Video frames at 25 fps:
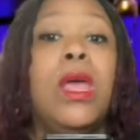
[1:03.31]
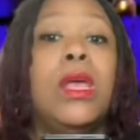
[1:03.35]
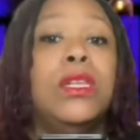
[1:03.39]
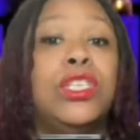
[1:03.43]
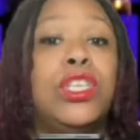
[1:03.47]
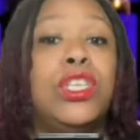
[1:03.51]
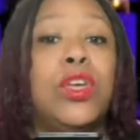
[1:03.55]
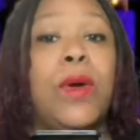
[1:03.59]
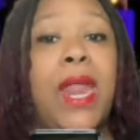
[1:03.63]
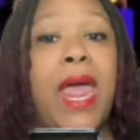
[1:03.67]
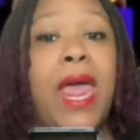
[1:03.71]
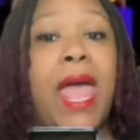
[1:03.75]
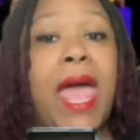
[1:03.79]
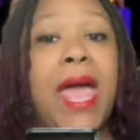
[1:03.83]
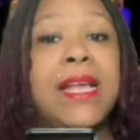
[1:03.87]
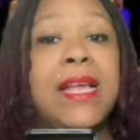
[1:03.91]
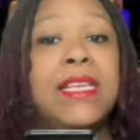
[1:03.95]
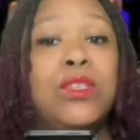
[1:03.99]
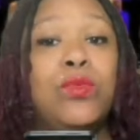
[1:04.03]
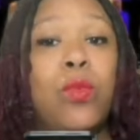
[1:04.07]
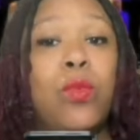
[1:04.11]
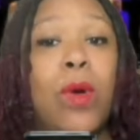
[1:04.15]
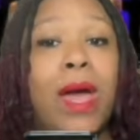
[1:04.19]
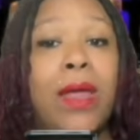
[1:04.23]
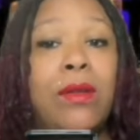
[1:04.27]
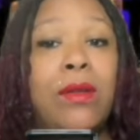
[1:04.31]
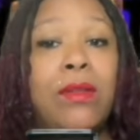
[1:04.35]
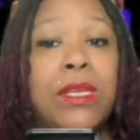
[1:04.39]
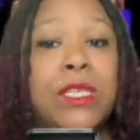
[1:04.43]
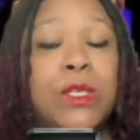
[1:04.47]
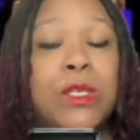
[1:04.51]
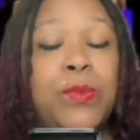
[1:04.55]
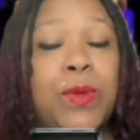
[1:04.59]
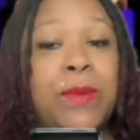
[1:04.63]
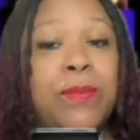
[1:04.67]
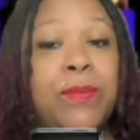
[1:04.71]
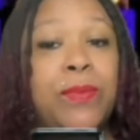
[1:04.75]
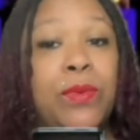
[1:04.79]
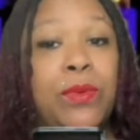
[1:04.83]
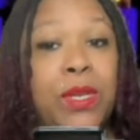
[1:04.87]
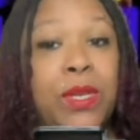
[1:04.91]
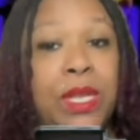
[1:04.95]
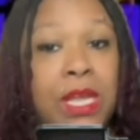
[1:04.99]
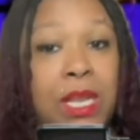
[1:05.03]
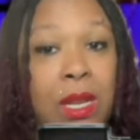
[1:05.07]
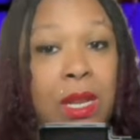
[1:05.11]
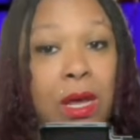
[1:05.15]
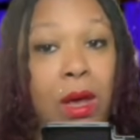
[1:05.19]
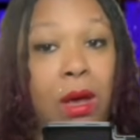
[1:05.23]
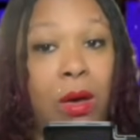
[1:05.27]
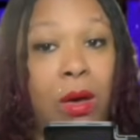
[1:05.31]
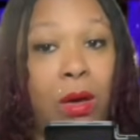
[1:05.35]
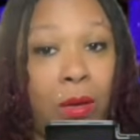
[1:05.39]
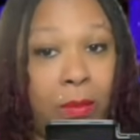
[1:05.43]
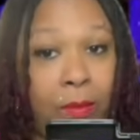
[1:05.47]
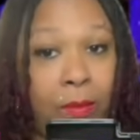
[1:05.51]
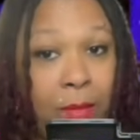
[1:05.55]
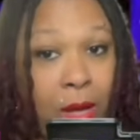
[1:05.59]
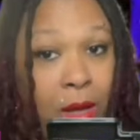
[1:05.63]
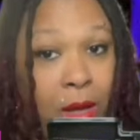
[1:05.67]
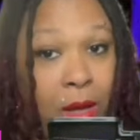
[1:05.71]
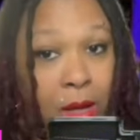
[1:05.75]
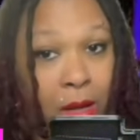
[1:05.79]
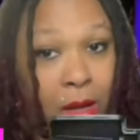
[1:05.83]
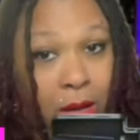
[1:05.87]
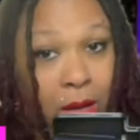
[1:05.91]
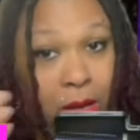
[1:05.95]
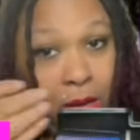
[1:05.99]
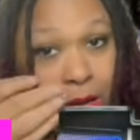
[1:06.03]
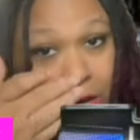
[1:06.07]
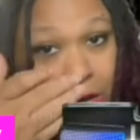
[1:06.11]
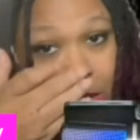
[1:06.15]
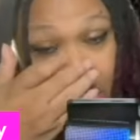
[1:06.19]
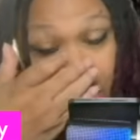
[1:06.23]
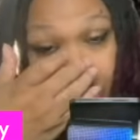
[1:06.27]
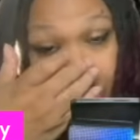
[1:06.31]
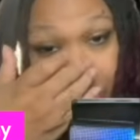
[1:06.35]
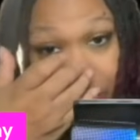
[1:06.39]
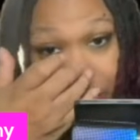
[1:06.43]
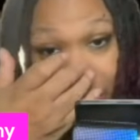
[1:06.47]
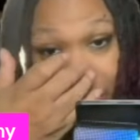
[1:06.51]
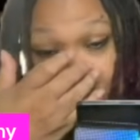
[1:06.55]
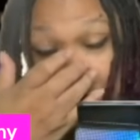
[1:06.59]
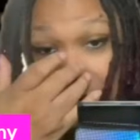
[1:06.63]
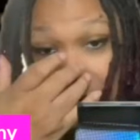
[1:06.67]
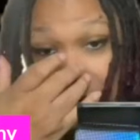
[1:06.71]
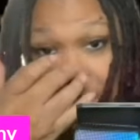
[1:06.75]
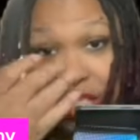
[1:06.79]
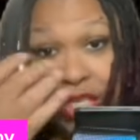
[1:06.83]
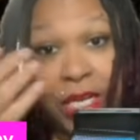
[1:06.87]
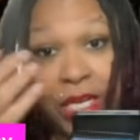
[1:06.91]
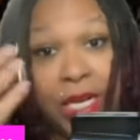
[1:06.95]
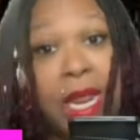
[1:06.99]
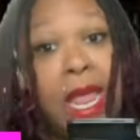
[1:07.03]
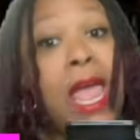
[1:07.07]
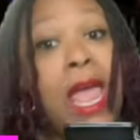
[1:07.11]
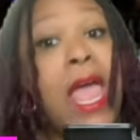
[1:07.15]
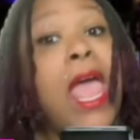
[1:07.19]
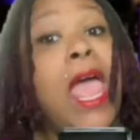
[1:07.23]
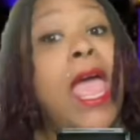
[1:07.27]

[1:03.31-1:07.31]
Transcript: So it asks, why do these people need protection?